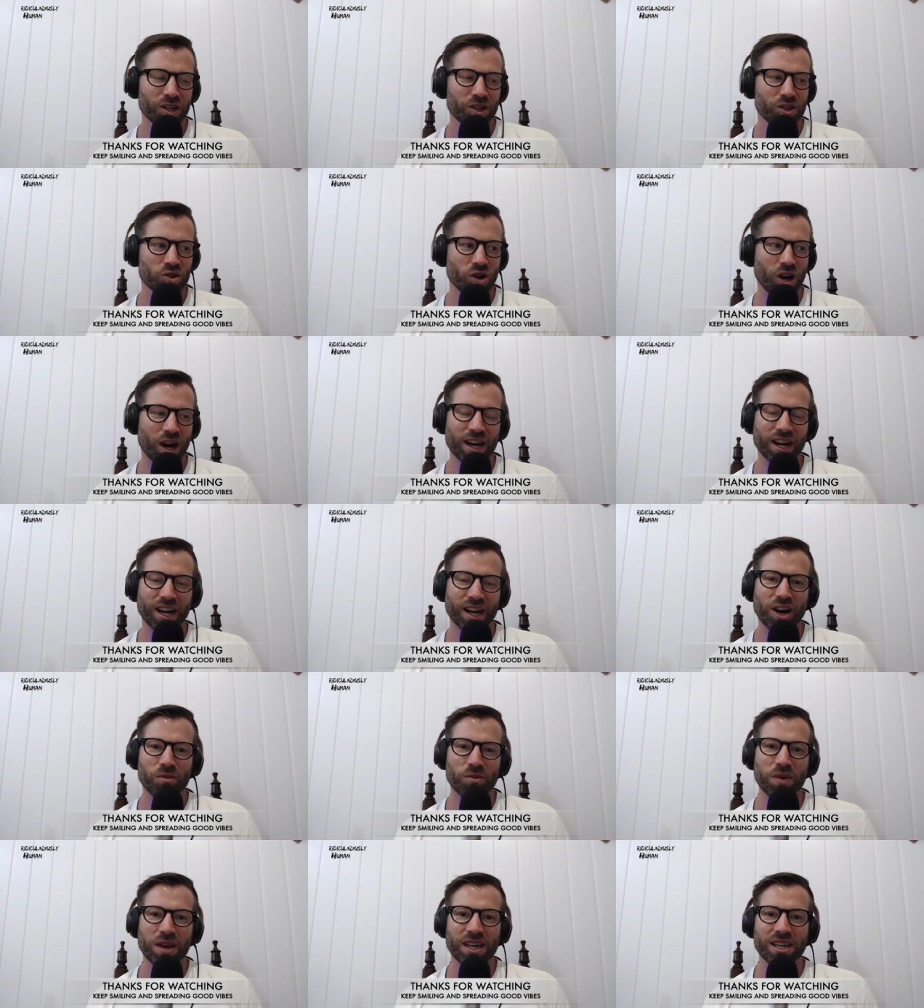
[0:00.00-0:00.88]
trying
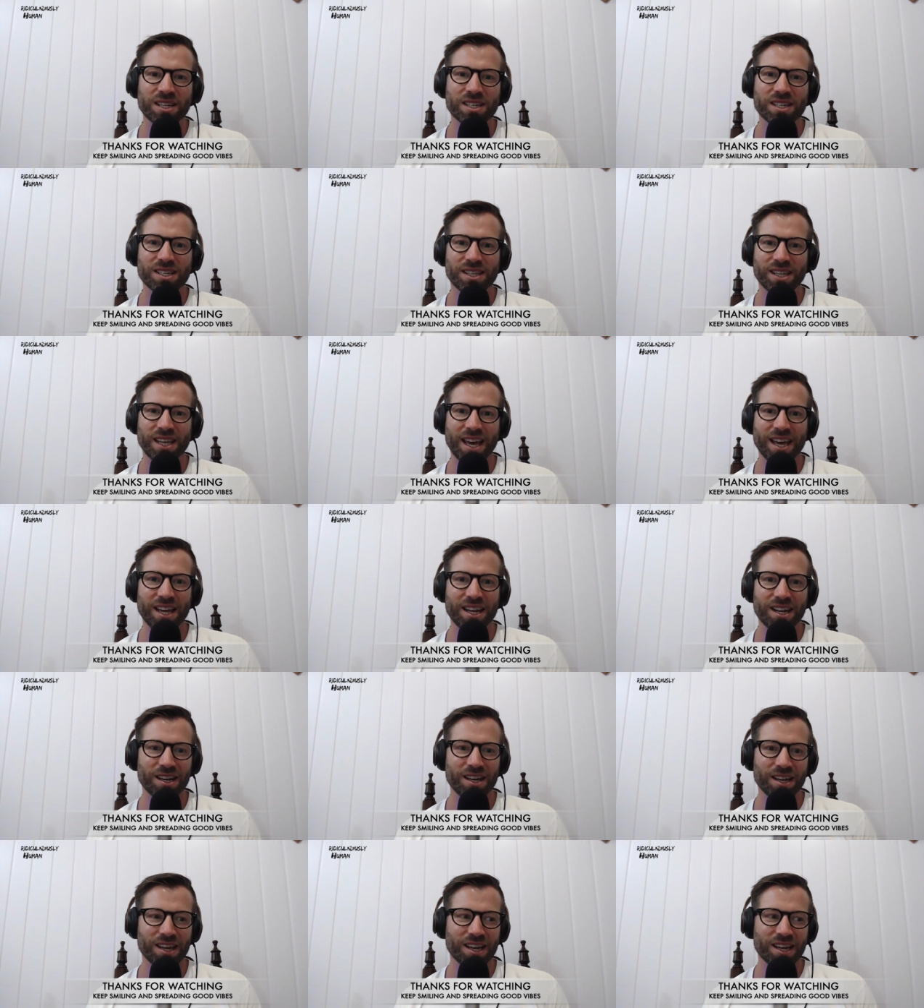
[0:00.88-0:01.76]
our best
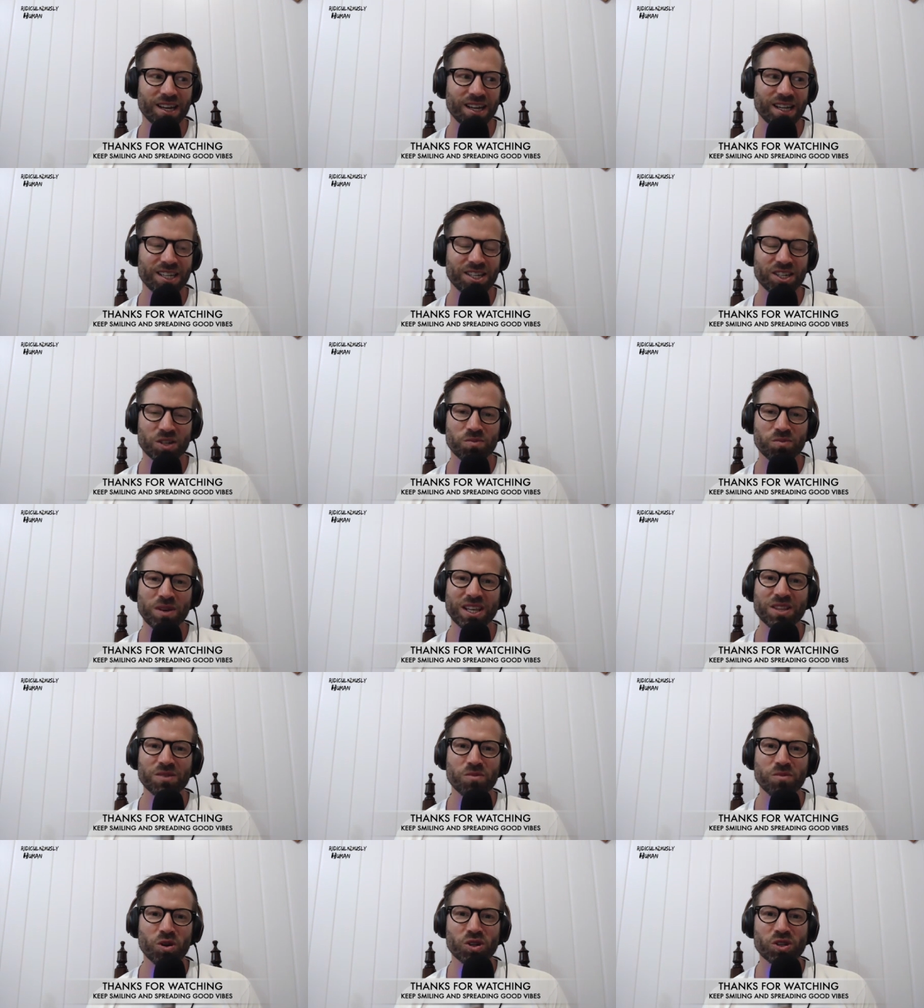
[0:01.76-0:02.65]
and uh, let's just make
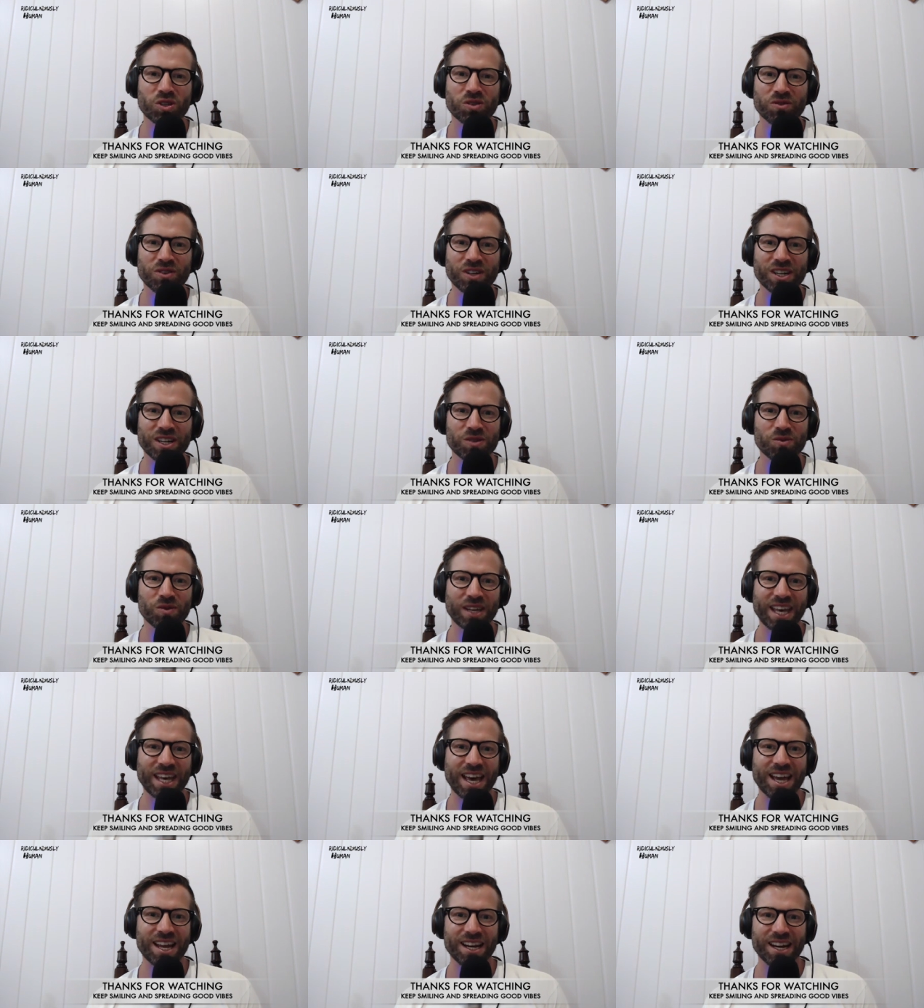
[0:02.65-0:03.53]
the most of it as we
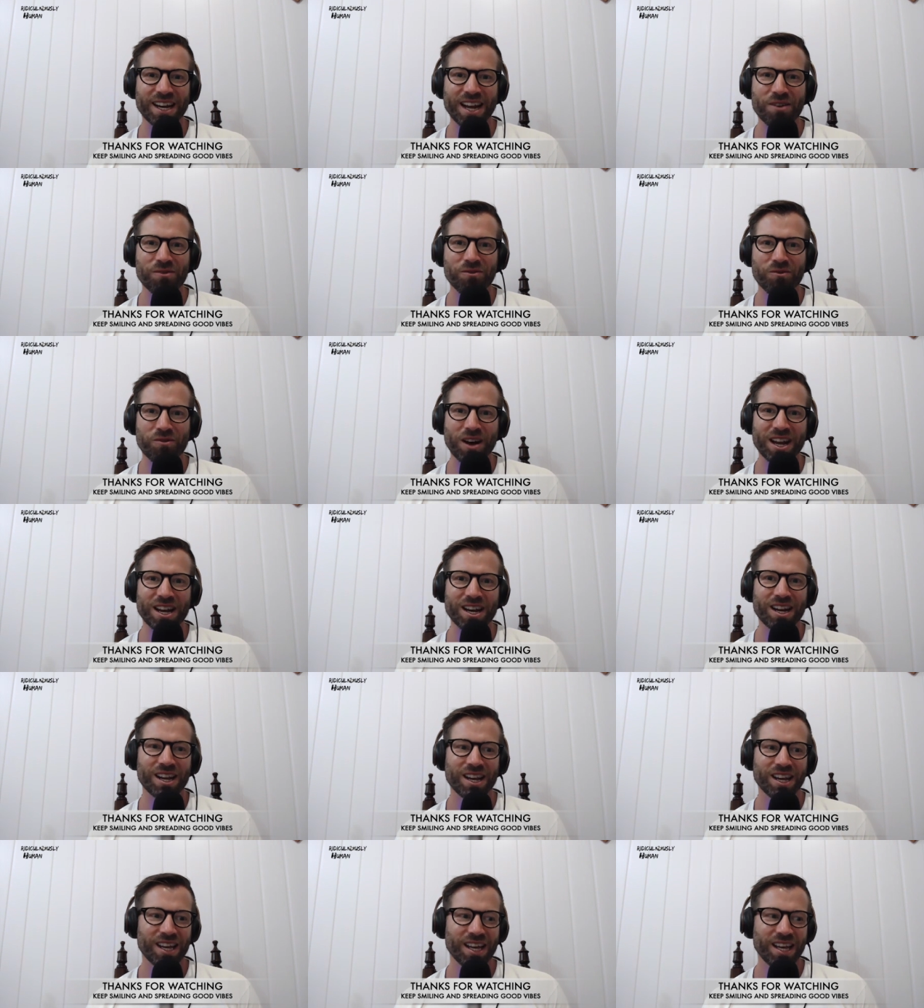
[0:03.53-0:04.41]
can and have
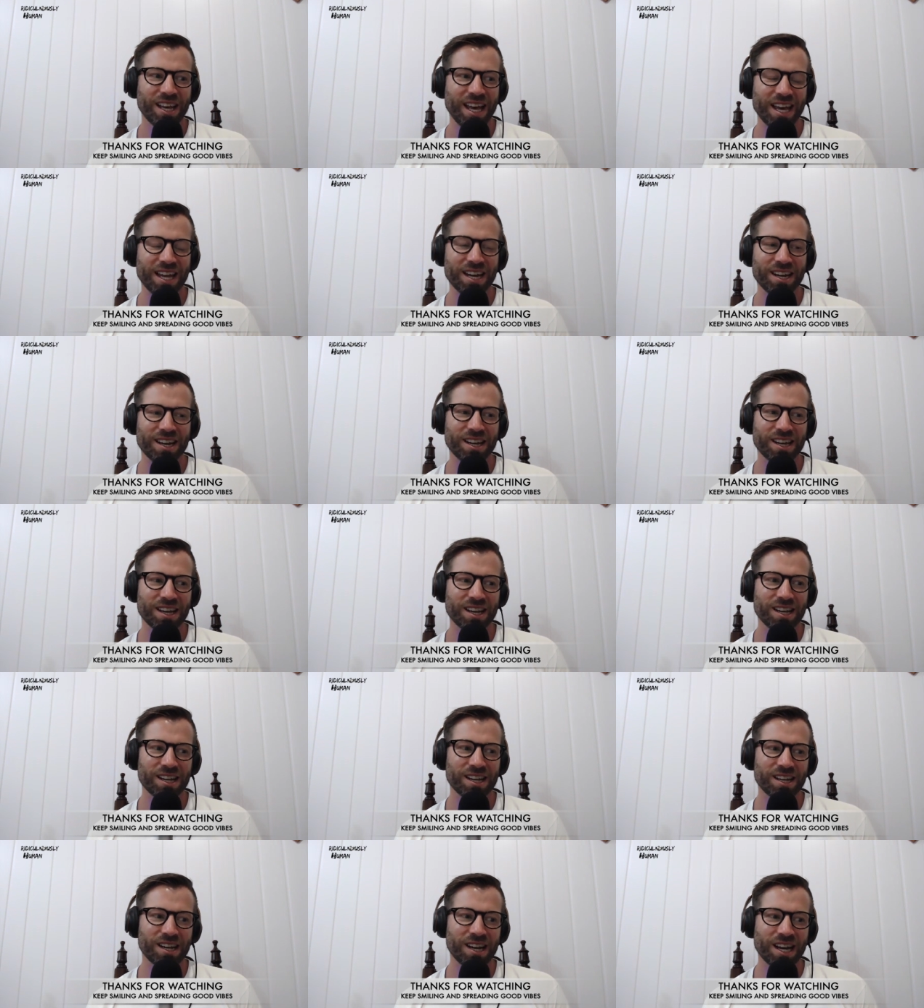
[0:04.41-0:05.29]
fun and
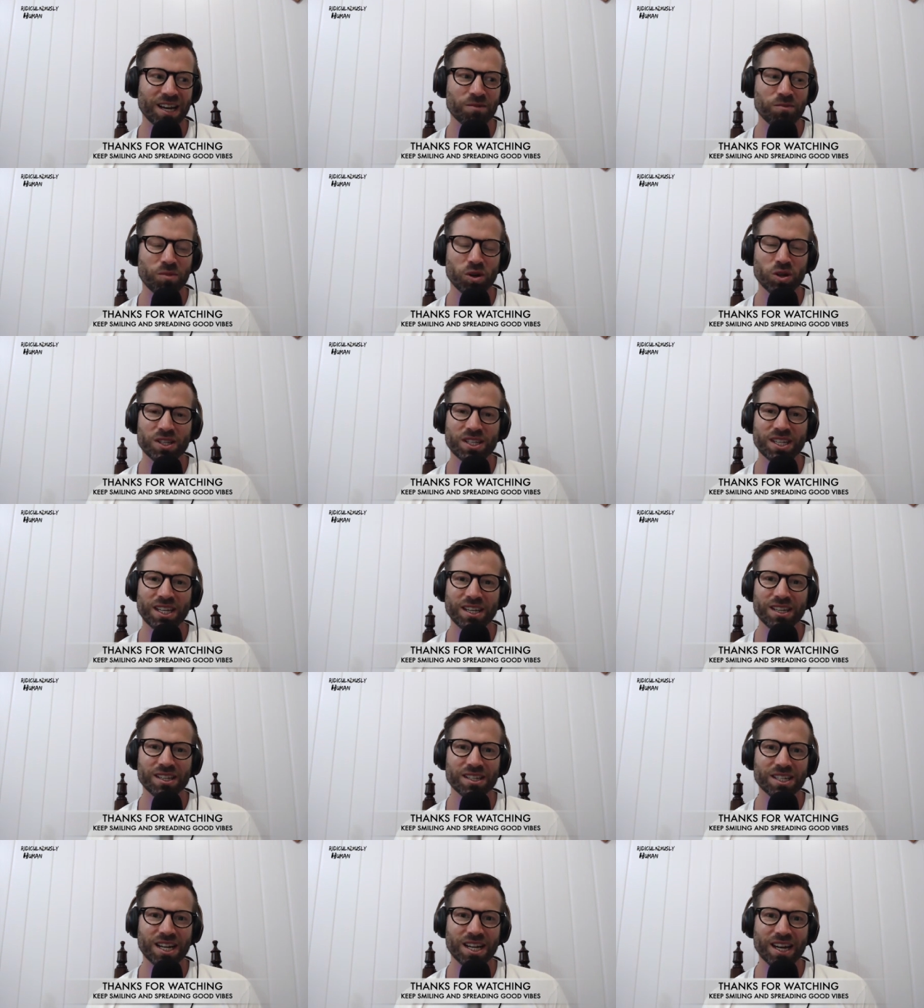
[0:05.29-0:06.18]
uh, like beau
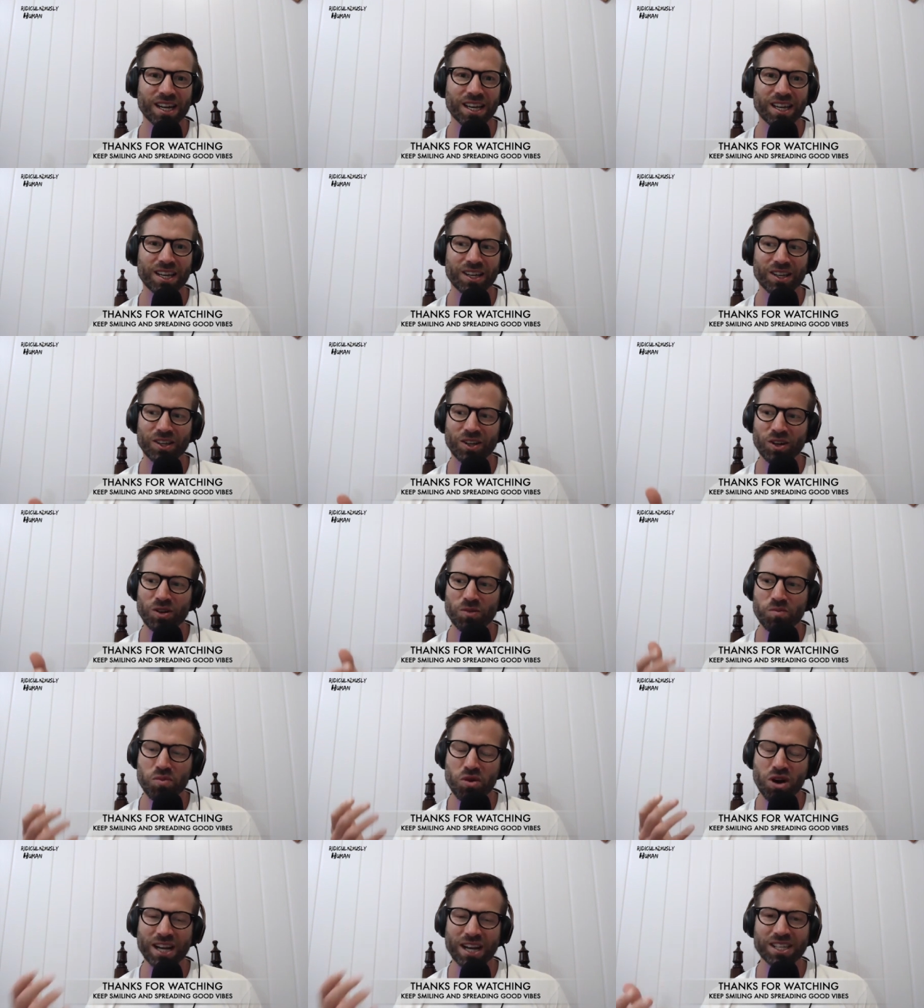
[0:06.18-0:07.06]
says like you know
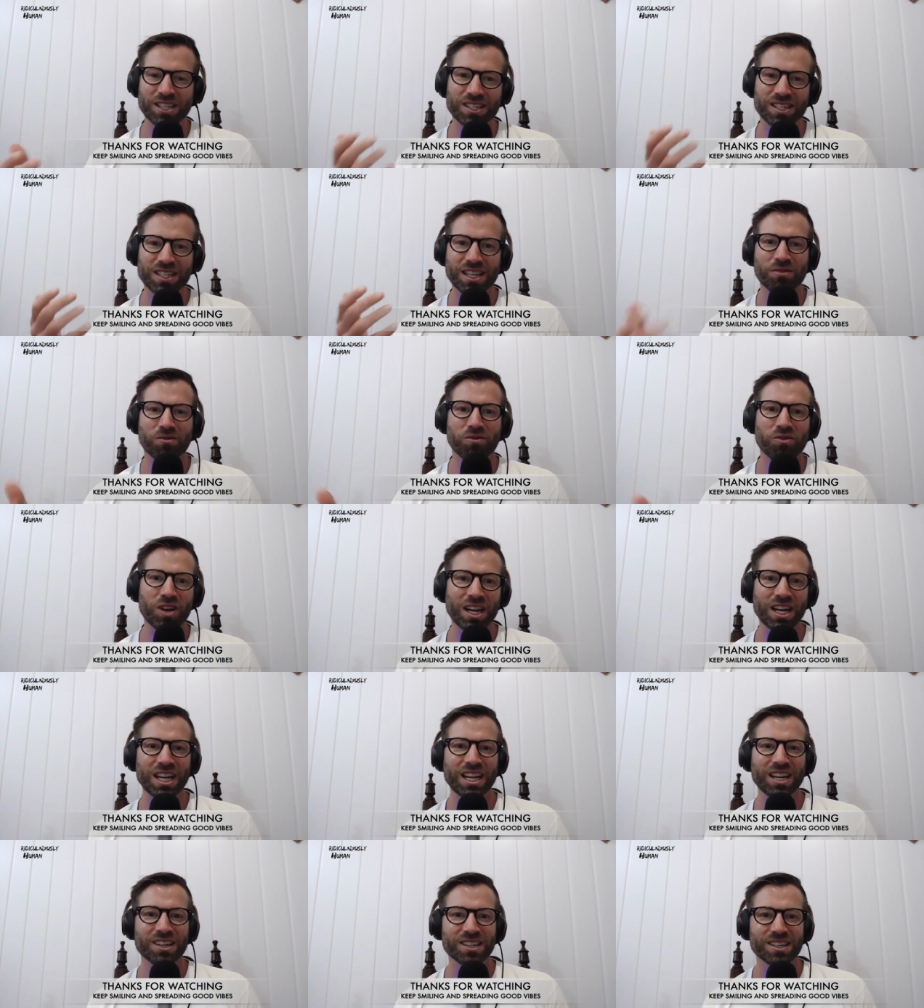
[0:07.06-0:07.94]
practice that
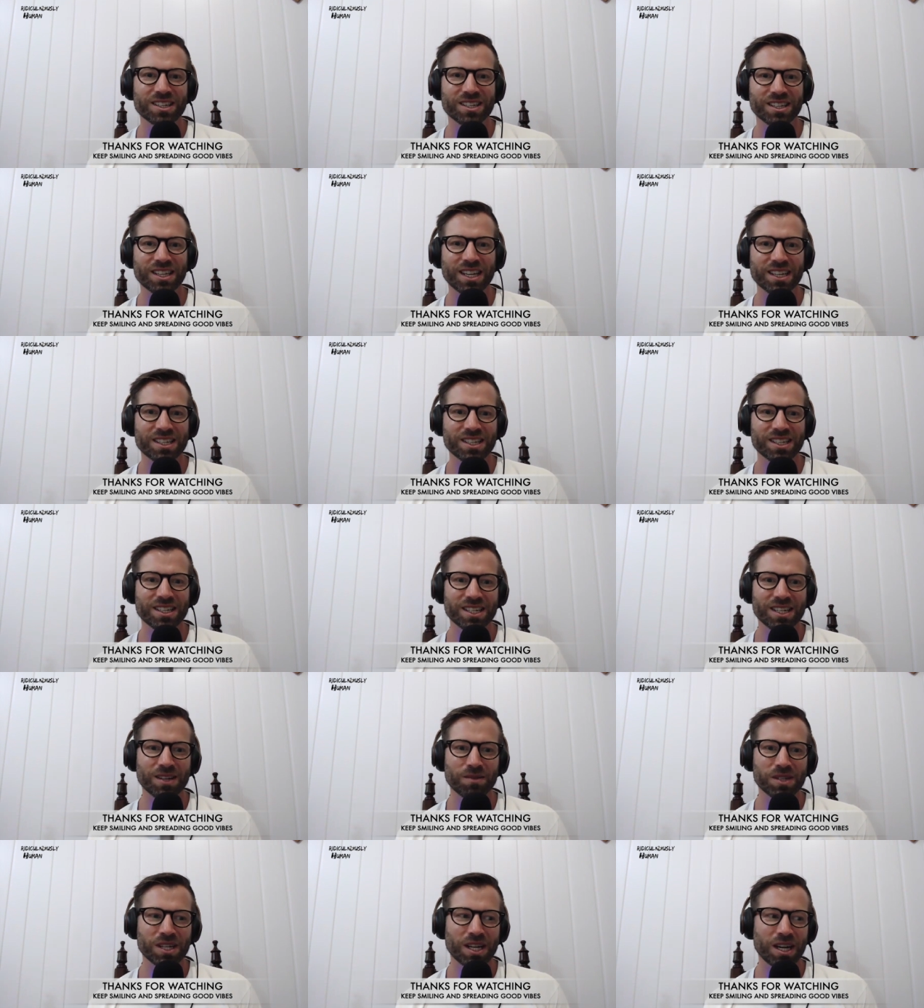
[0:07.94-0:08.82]
friendliness it doesn't
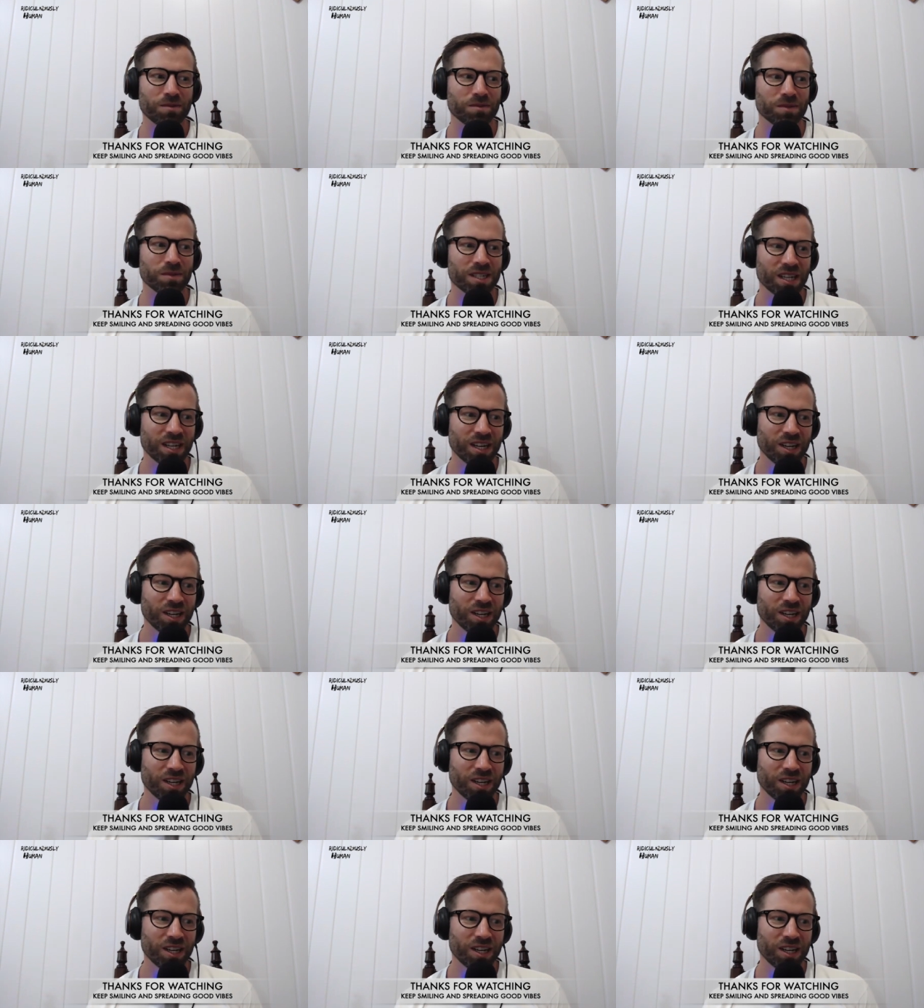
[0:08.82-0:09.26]
sometimes